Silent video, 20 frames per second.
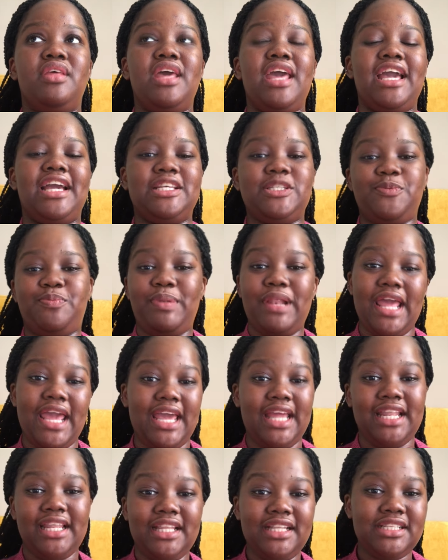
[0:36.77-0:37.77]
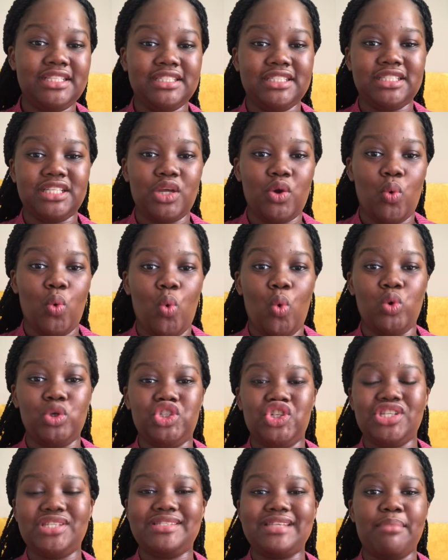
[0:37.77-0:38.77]
explain or
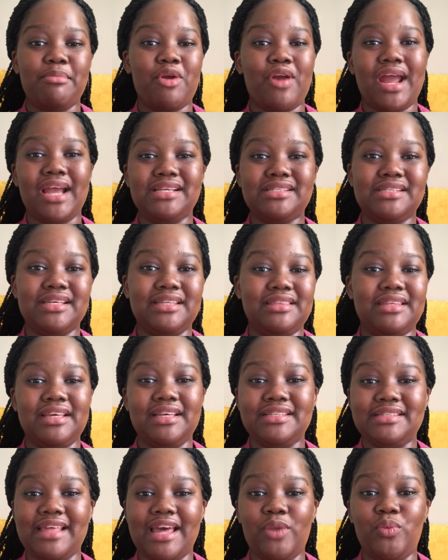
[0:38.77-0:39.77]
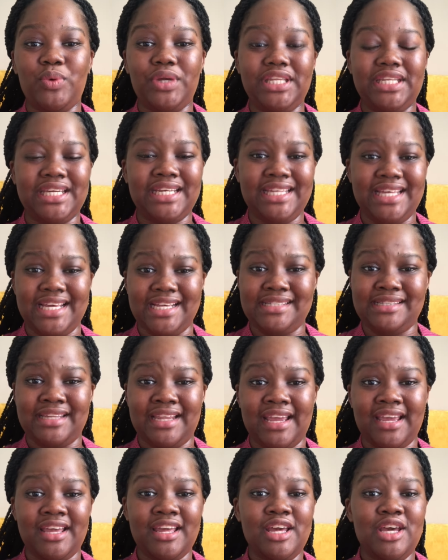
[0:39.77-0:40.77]
just summarize the things that we did
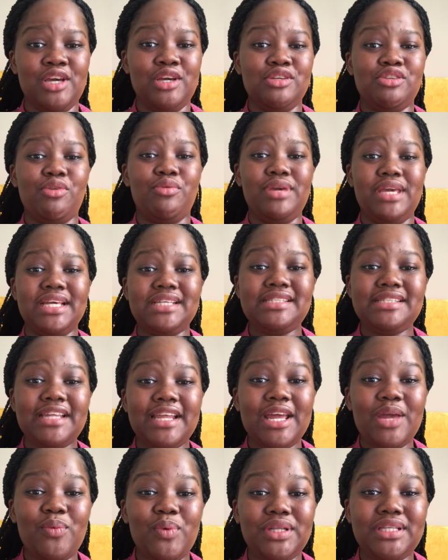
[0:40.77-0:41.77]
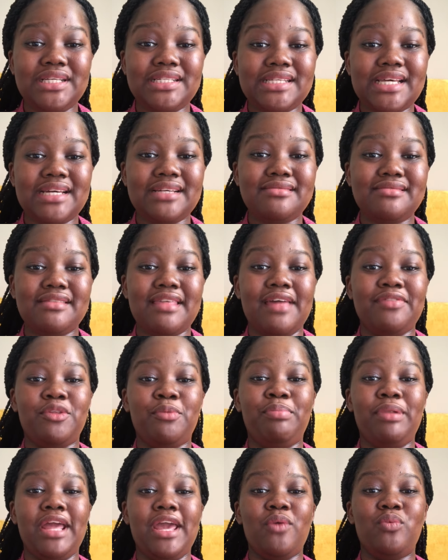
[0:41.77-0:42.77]
yesterday. So yesterday we discussed that the
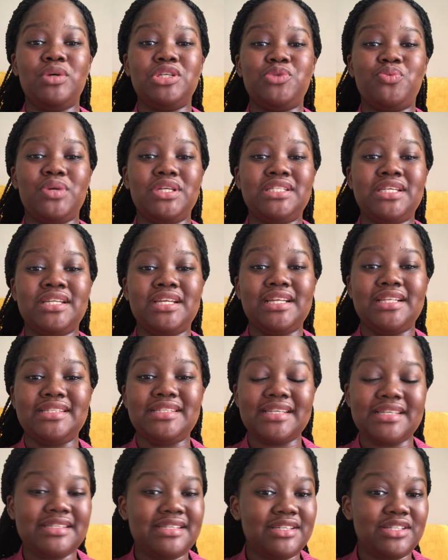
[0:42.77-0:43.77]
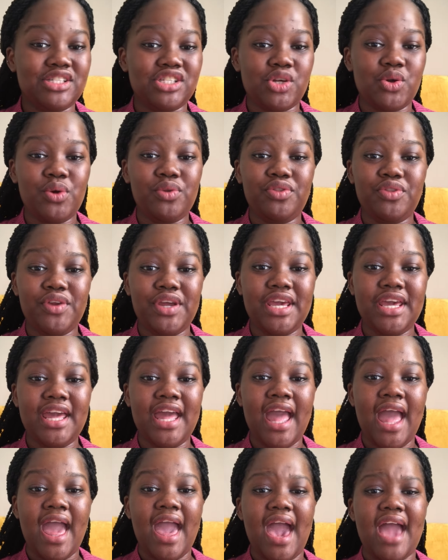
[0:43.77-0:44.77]
play was written in 1603
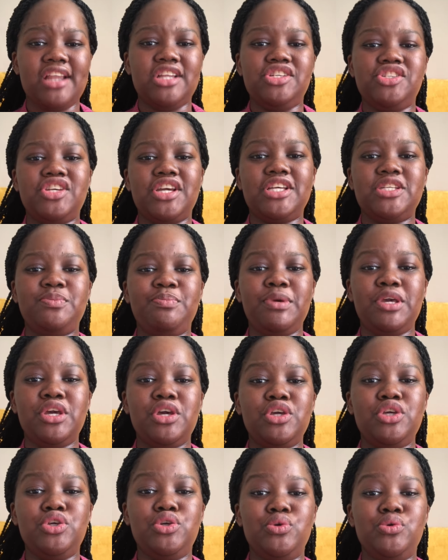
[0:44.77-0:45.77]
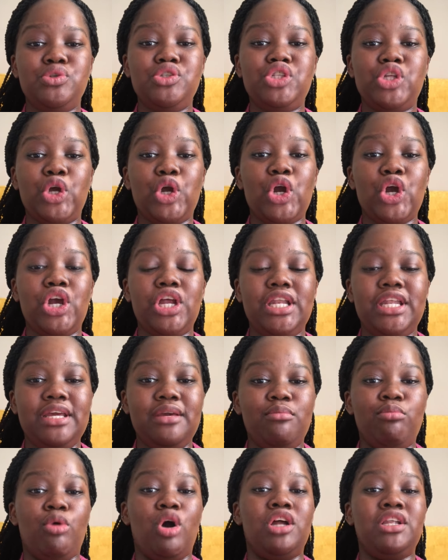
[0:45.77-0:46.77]
and Shakespeare used early
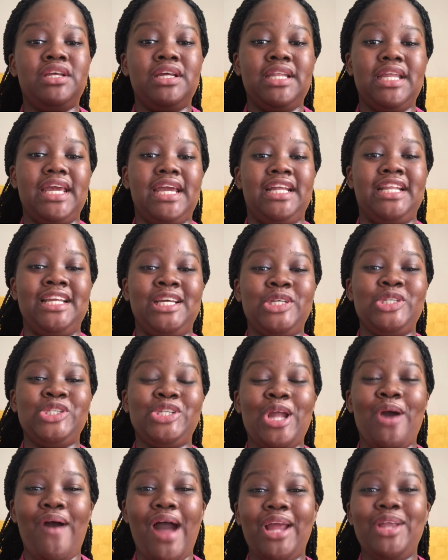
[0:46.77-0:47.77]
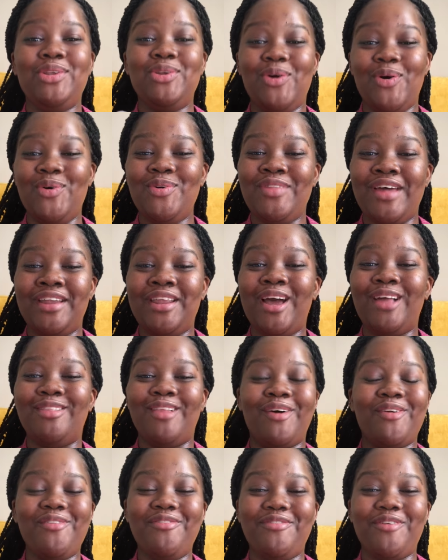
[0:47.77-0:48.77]
modern English. Now I know that a
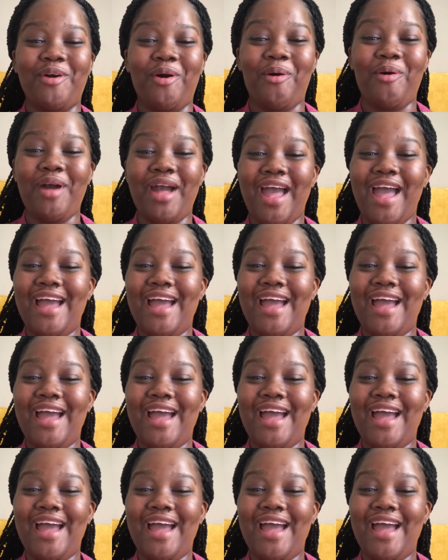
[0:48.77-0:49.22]
lot of y'all